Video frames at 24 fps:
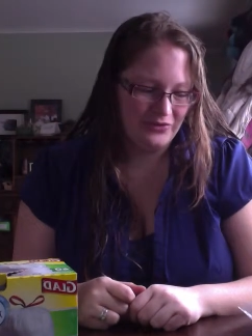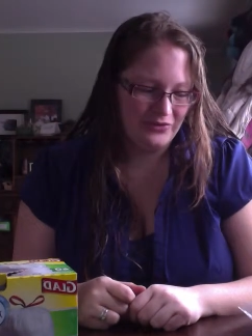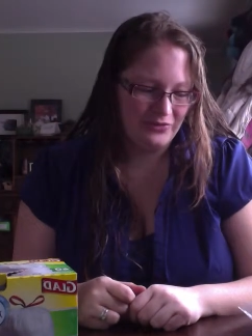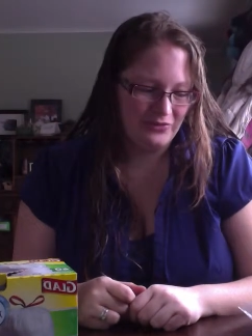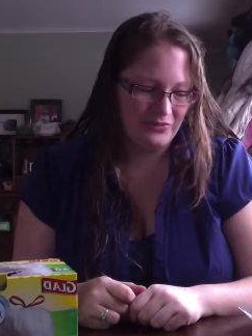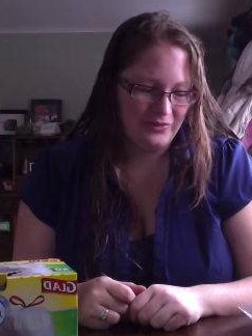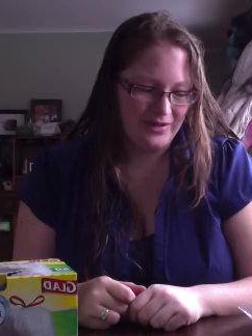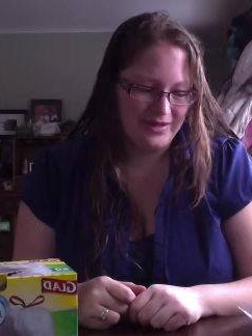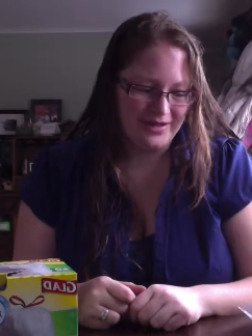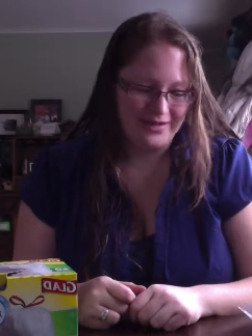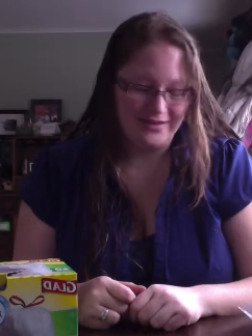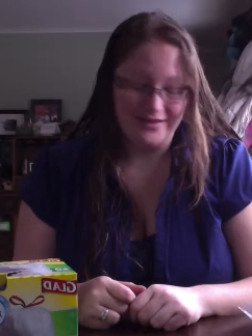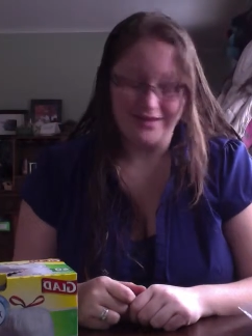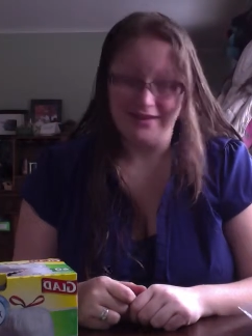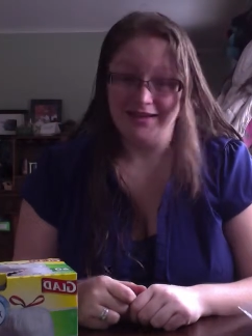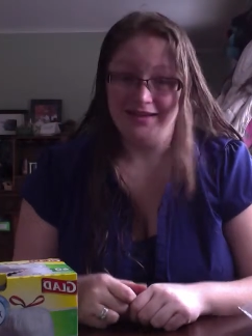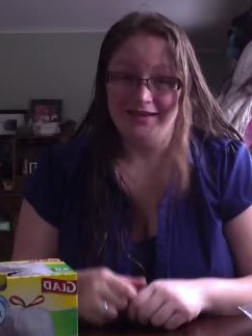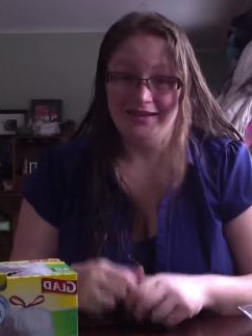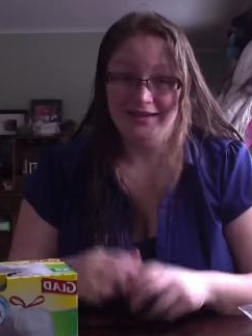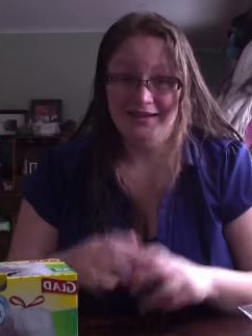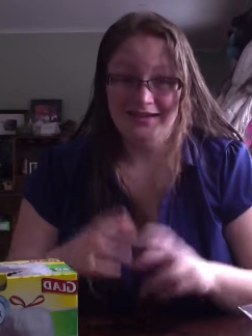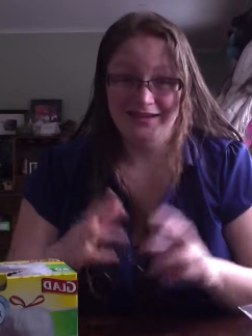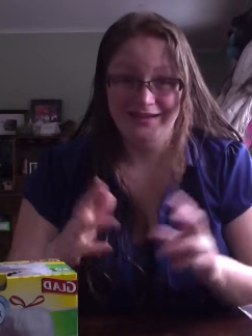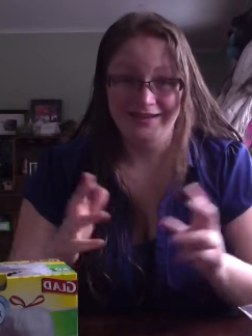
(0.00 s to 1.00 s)
with
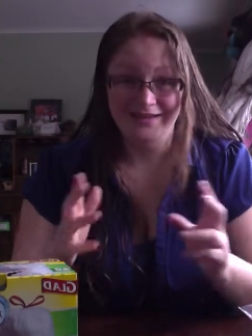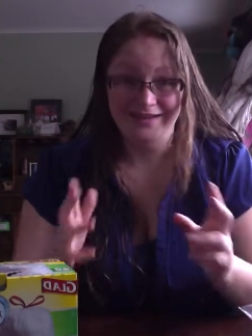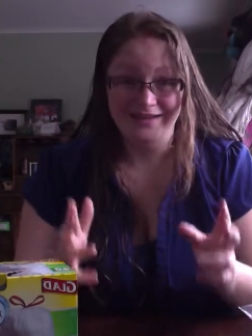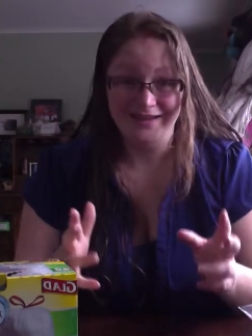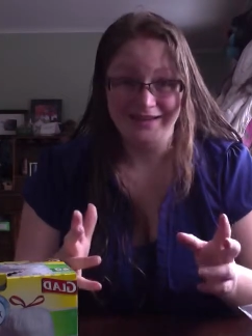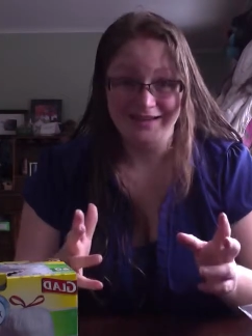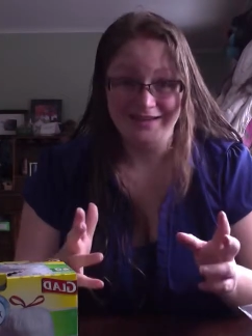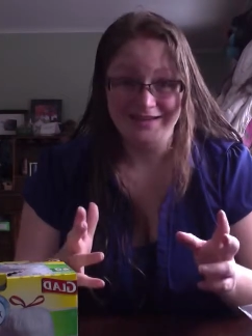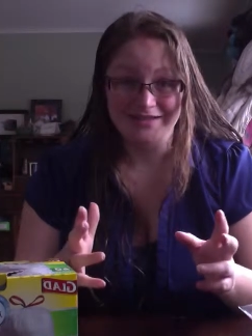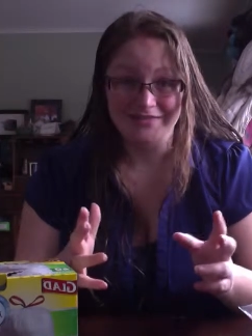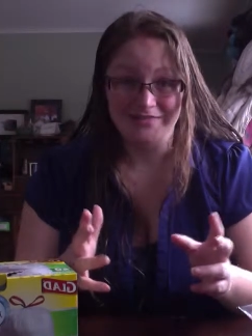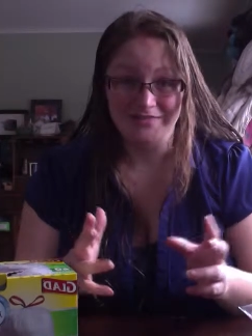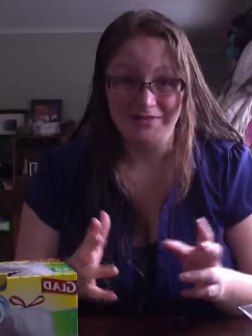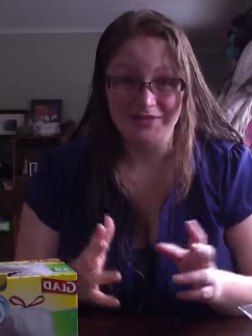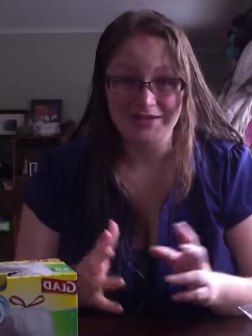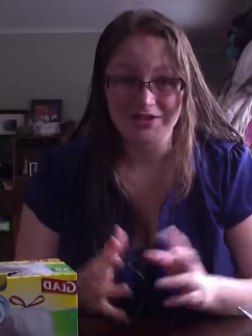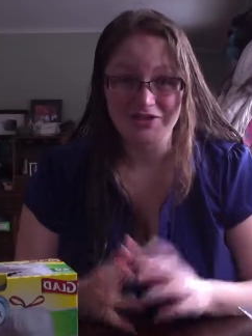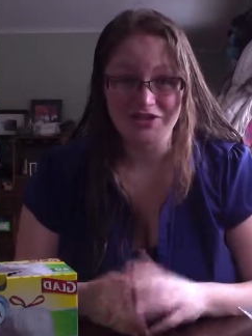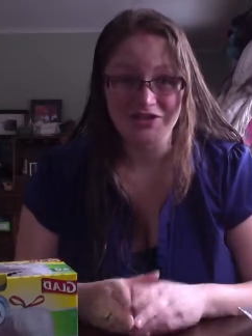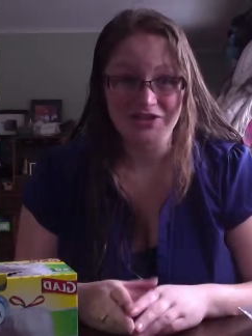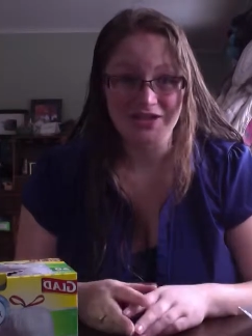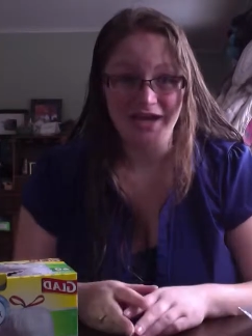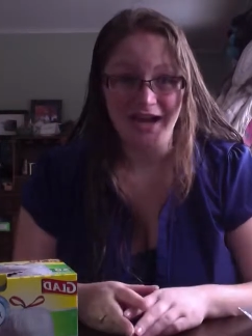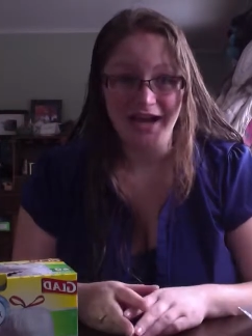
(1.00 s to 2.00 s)
as
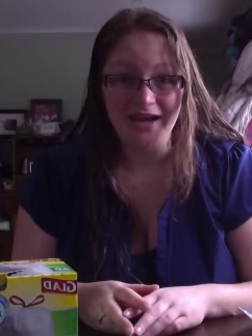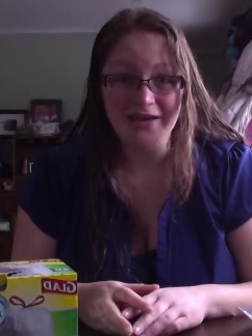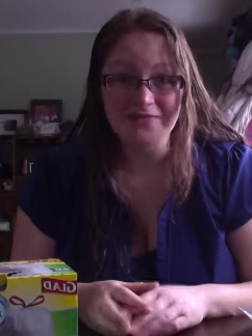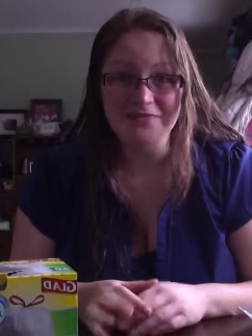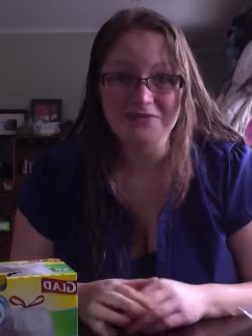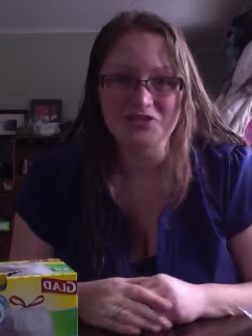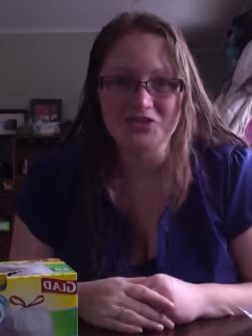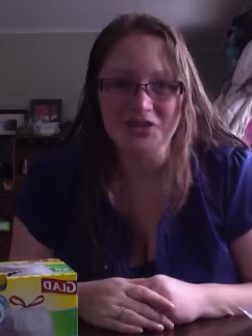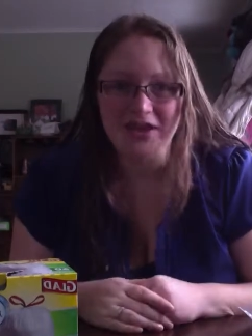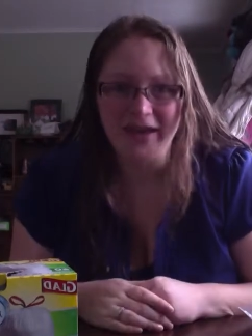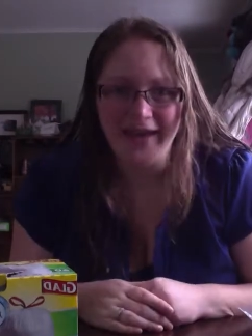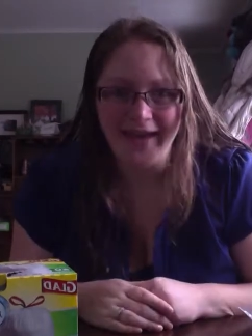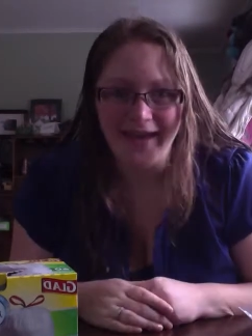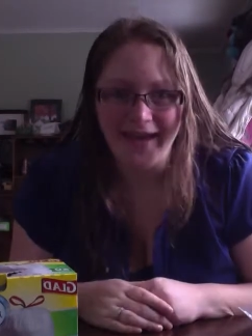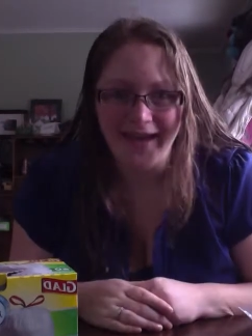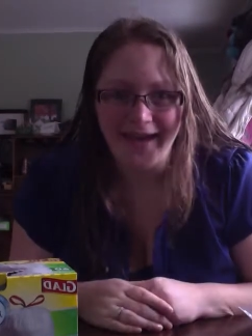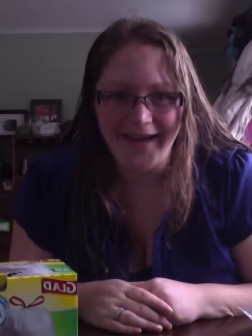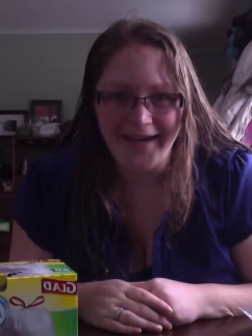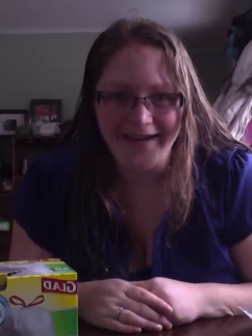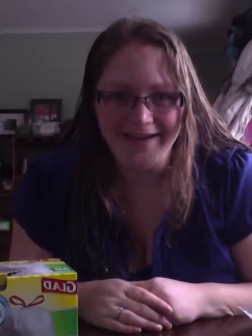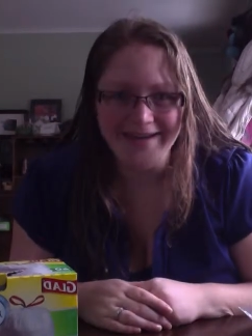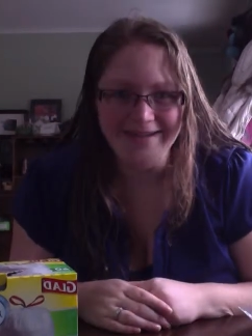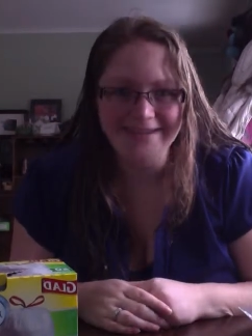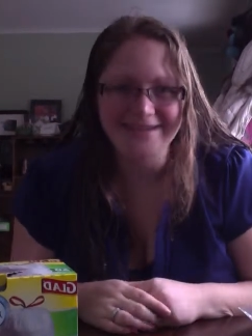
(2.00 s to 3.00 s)
much time as you
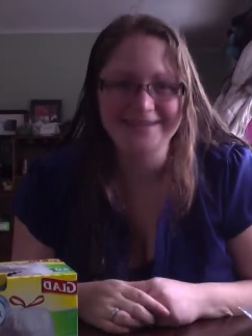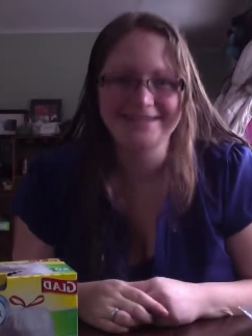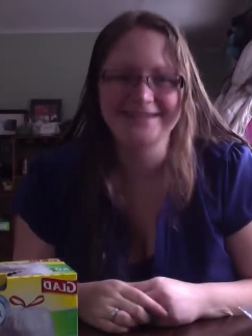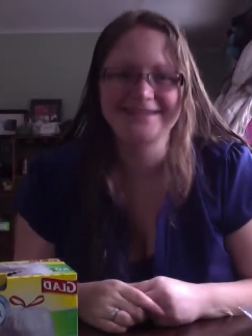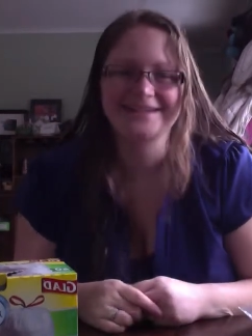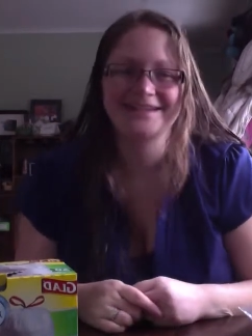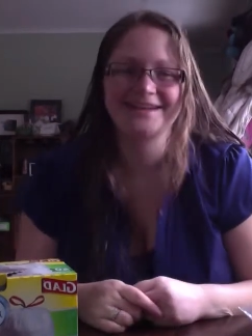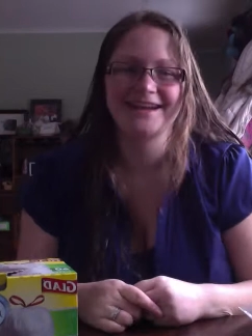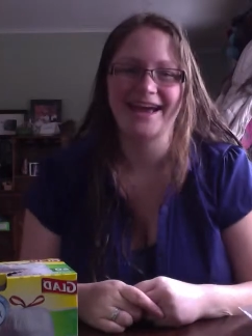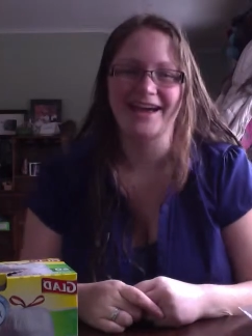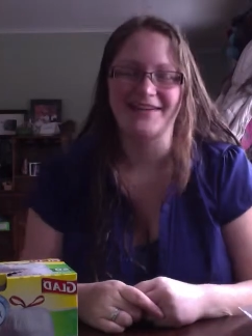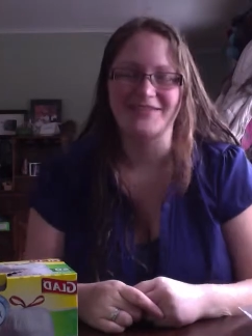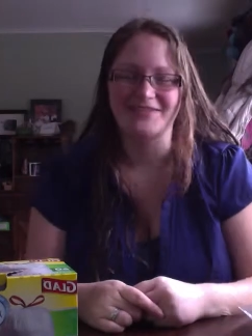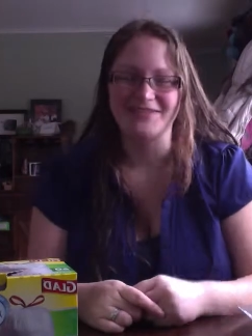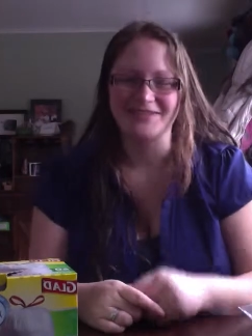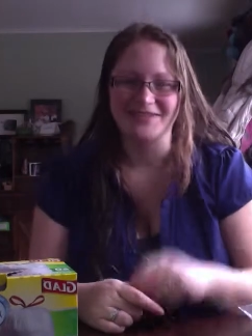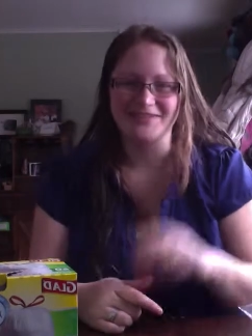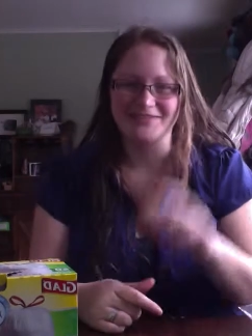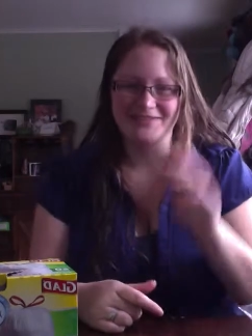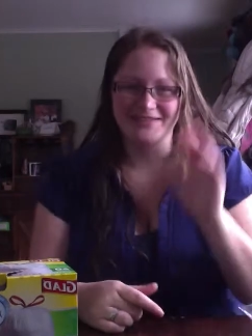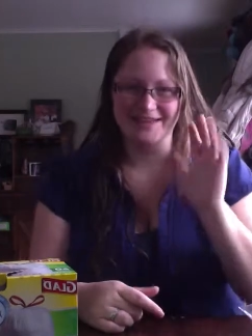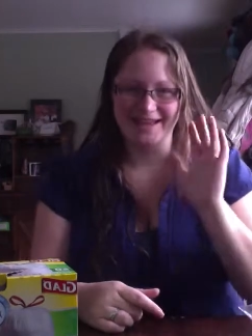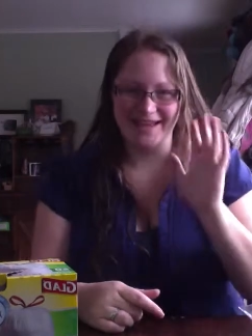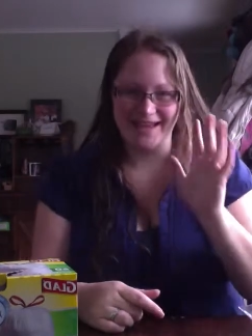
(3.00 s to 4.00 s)
can. Have a good
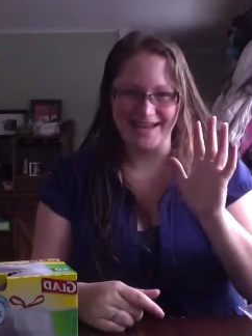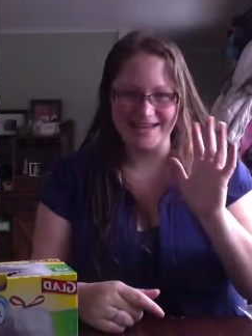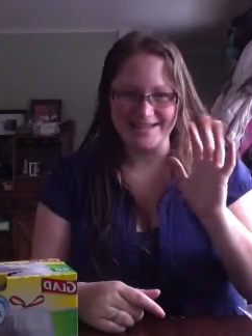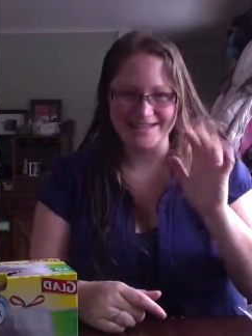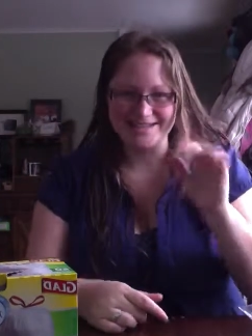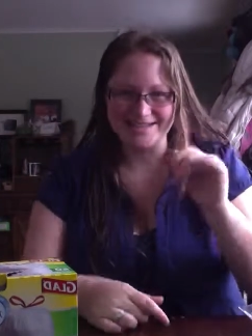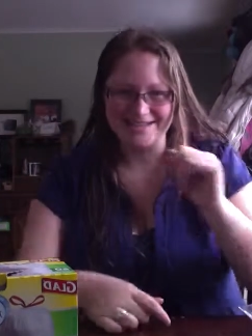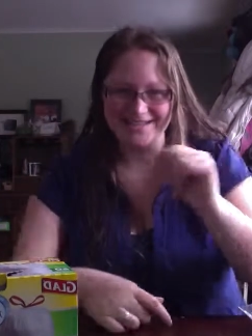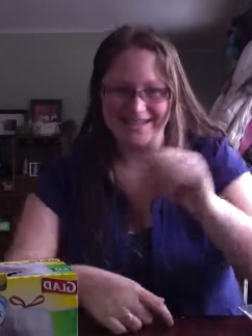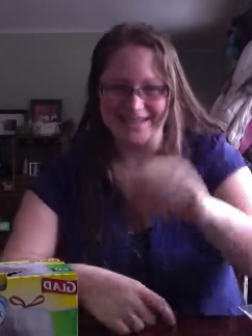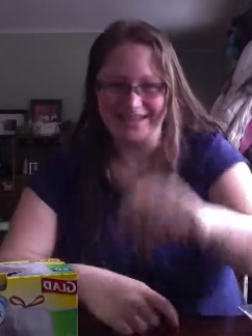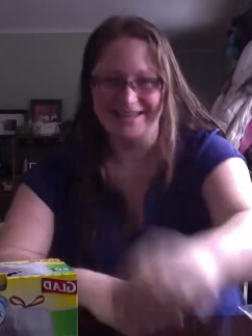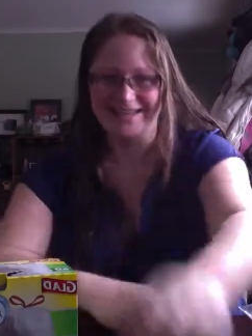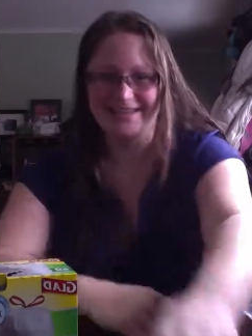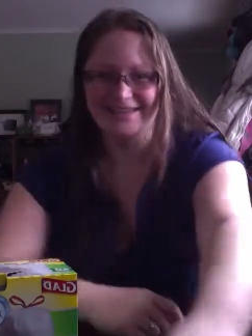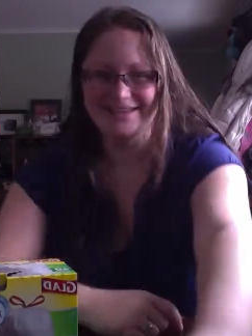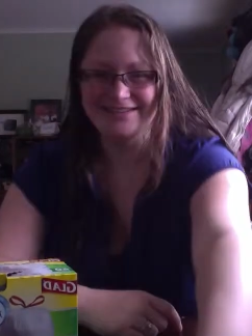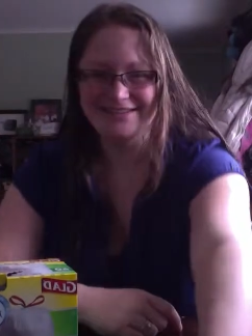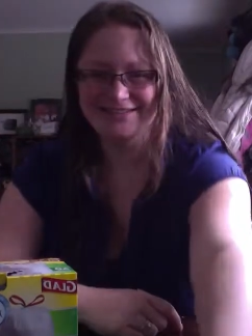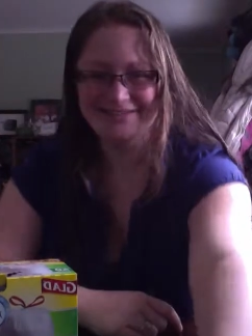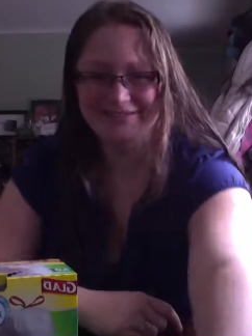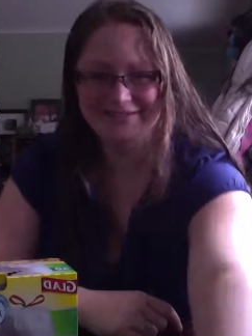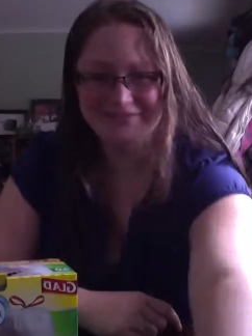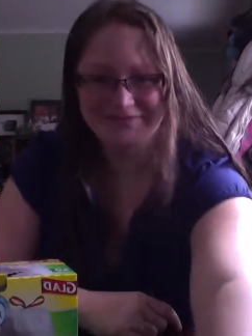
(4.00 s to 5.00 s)
one, guys. Thank
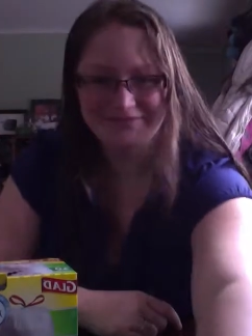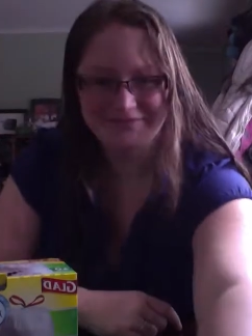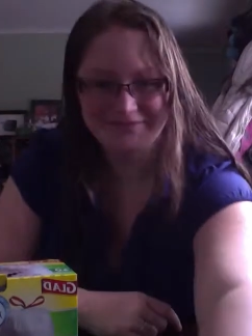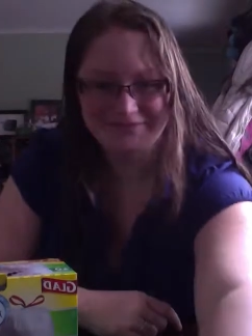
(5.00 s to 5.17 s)
you.